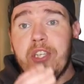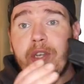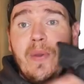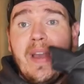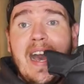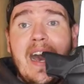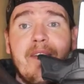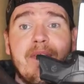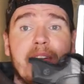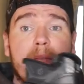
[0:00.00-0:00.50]
You
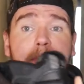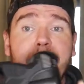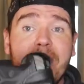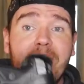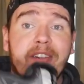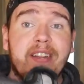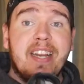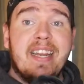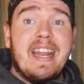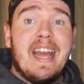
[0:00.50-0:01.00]
have an
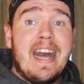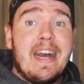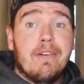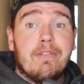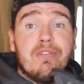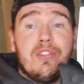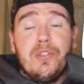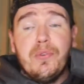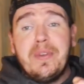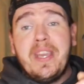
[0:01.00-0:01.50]
ability now
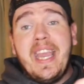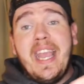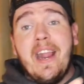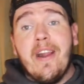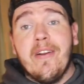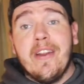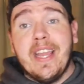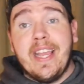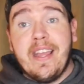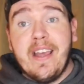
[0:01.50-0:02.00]
to
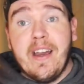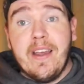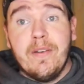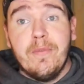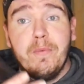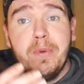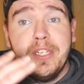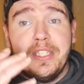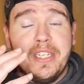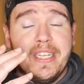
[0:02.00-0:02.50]
carry a
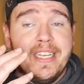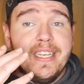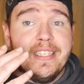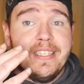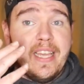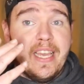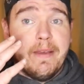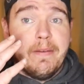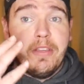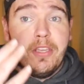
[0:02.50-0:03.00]
gun, which is
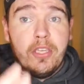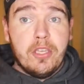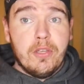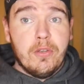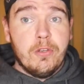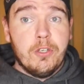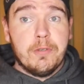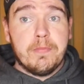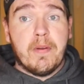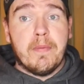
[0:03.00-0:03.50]
a
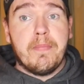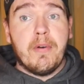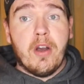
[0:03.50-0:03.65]
huge